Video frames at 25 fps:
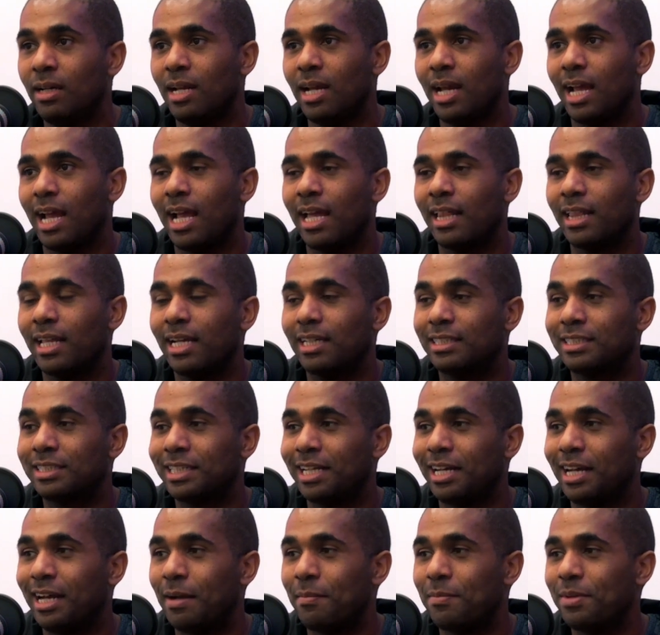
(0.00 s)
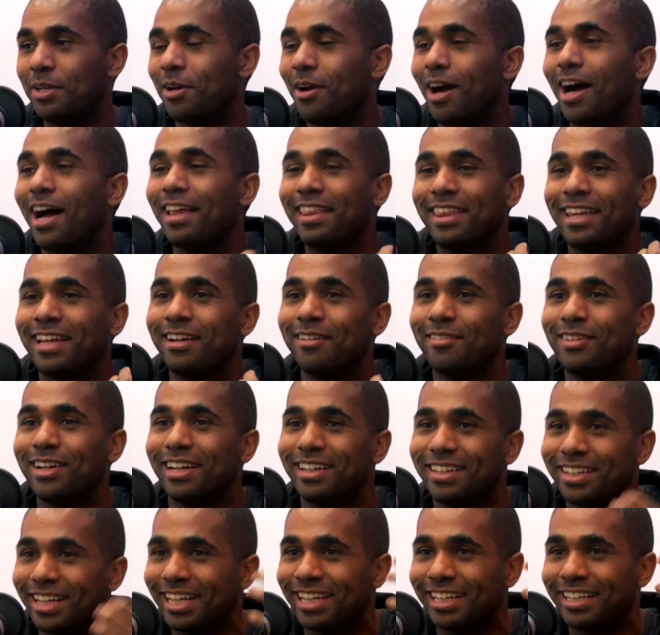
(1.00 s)
Mm-hmm. And that's, I think of
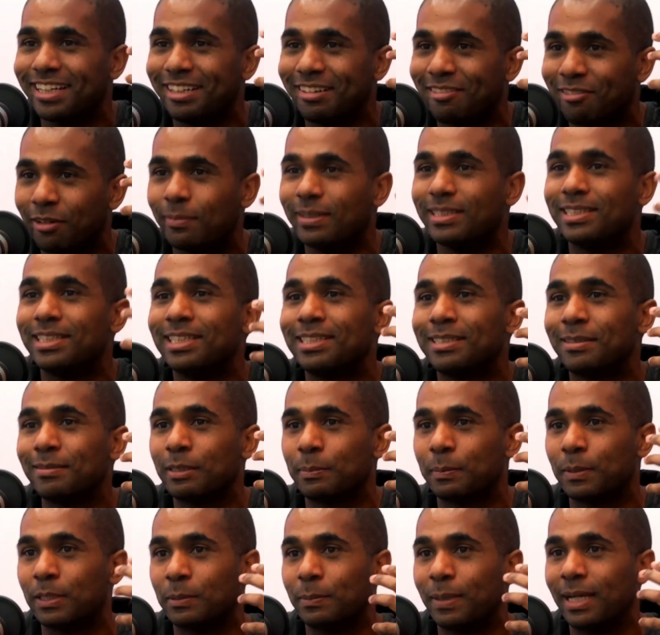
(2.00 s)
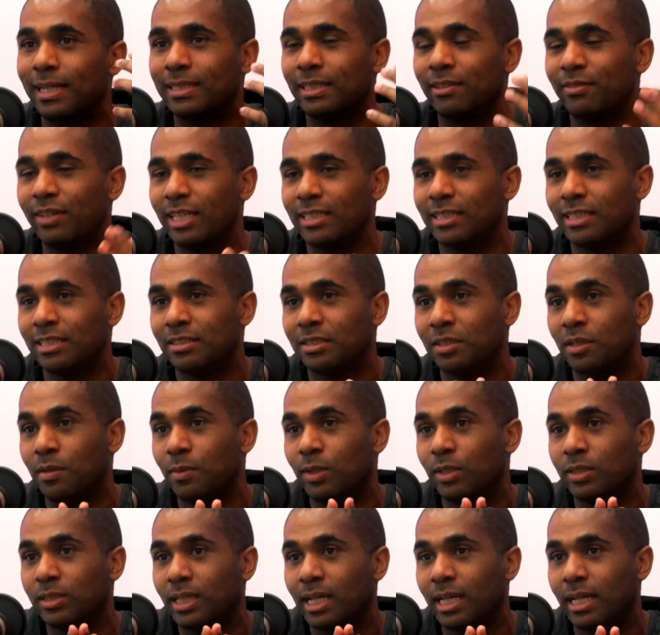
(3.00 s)
it like from a systems perspective as it's
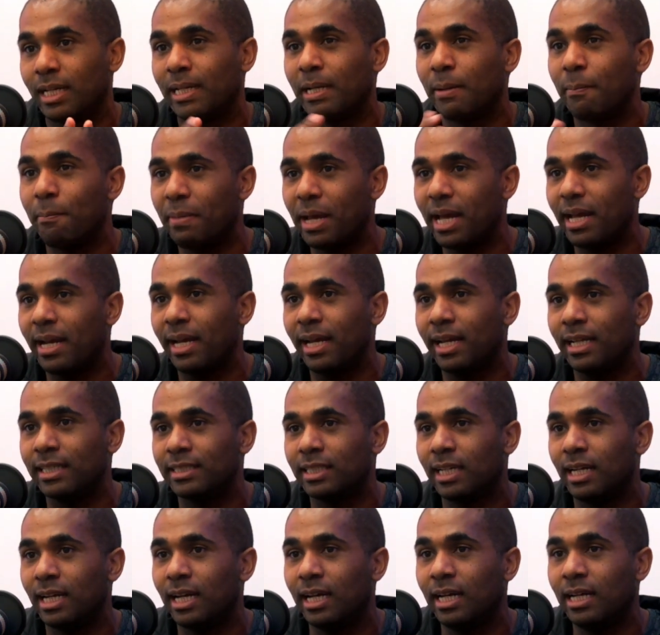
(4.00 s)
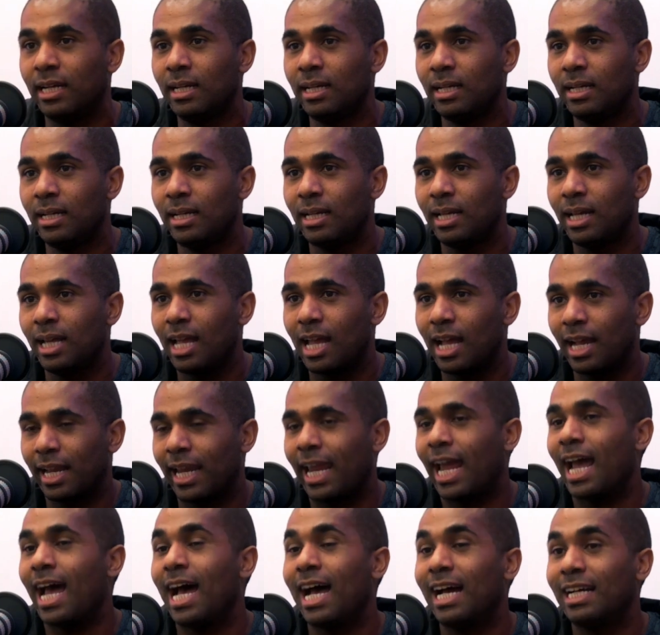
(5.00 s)
almost like an embedding is a
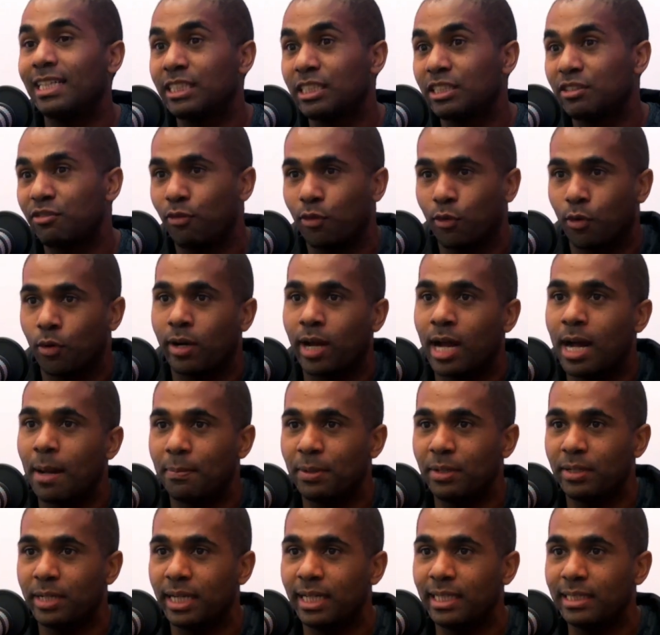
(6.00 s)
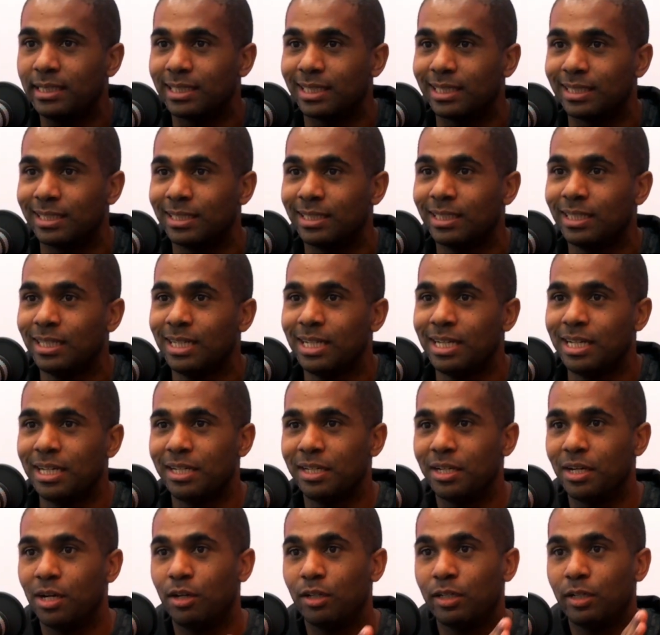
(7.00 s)
cache for computation.
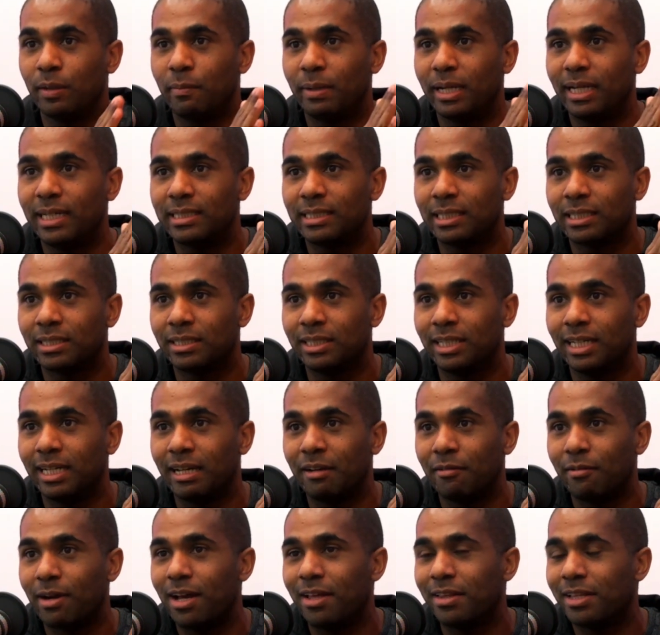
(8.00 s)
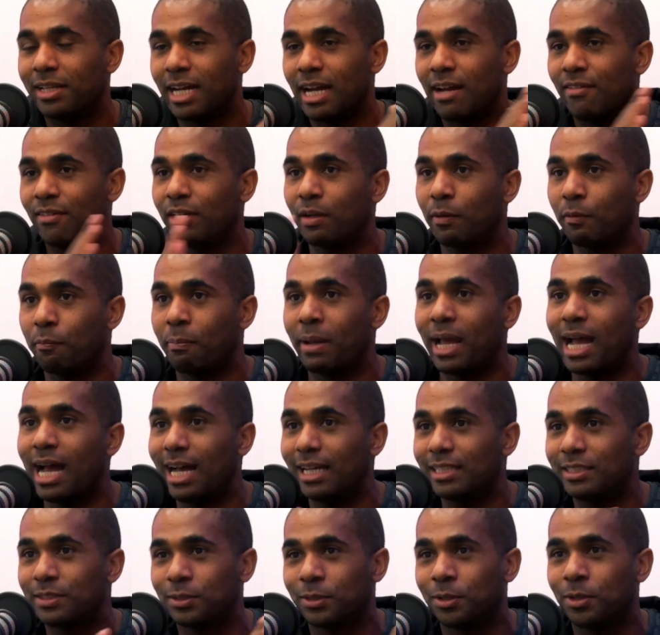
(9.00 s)
You're basically, mm-hmm. rather than having to
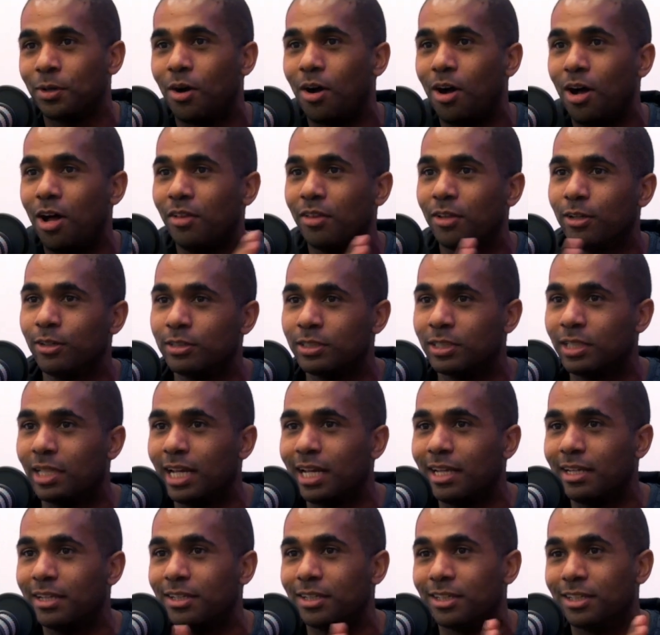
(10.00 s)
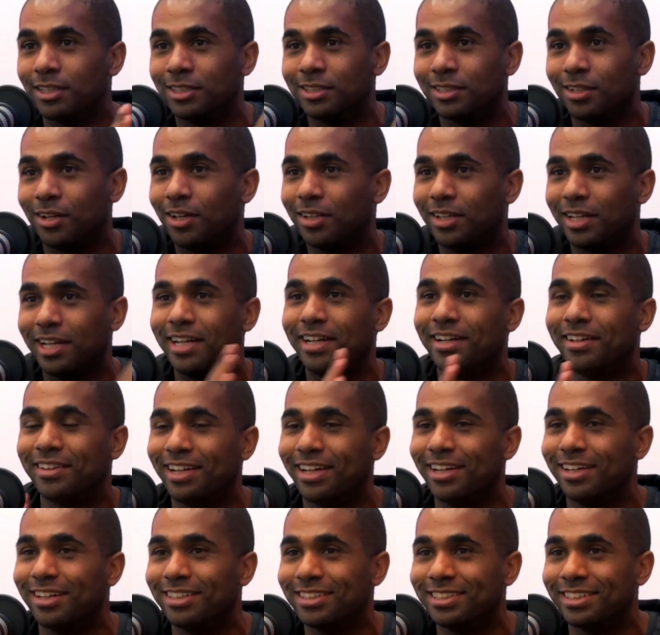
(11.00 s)
pass through all those layers, all the hidden
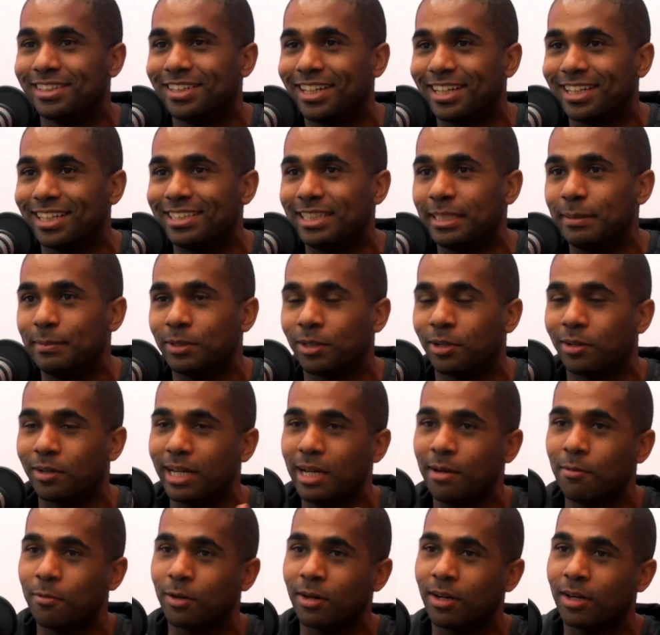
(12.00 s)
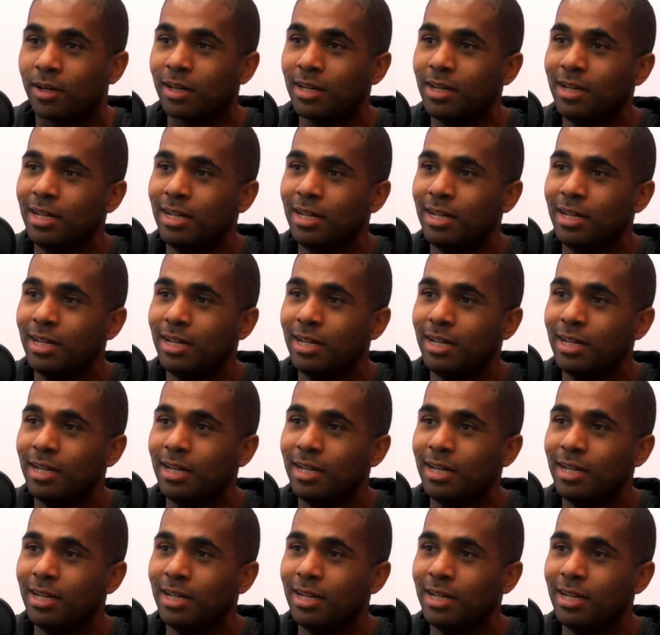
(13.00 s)
layers in like a deep neural network